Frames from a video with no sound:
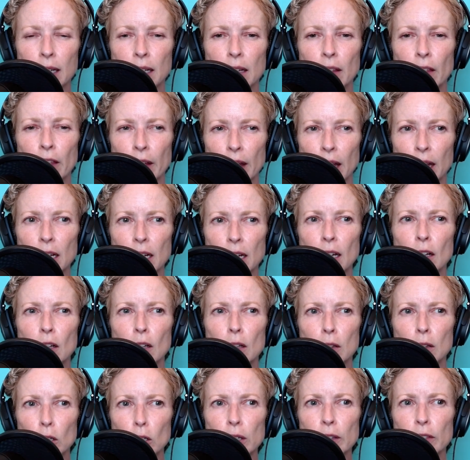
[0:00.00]
then
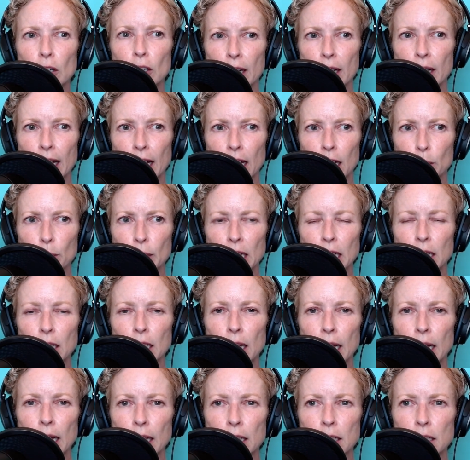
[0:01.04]
look at their anatomy
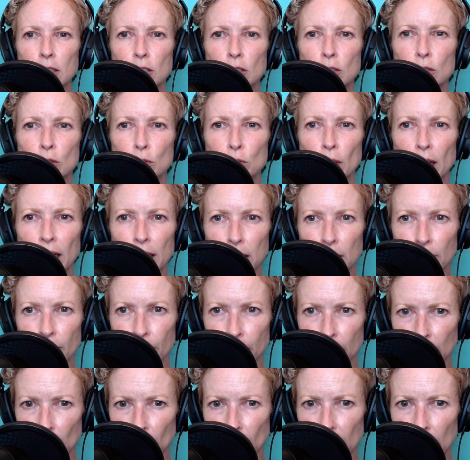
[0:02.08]
and try to
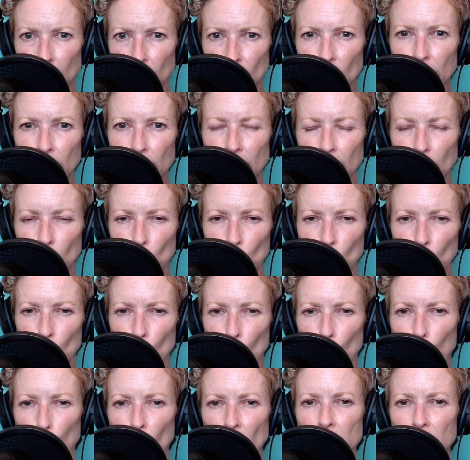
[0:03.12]
figure out, okay,
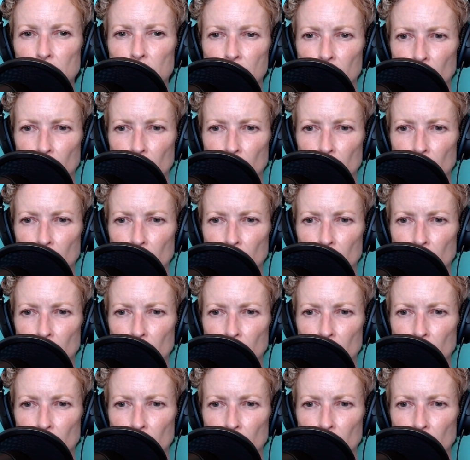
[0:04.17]
what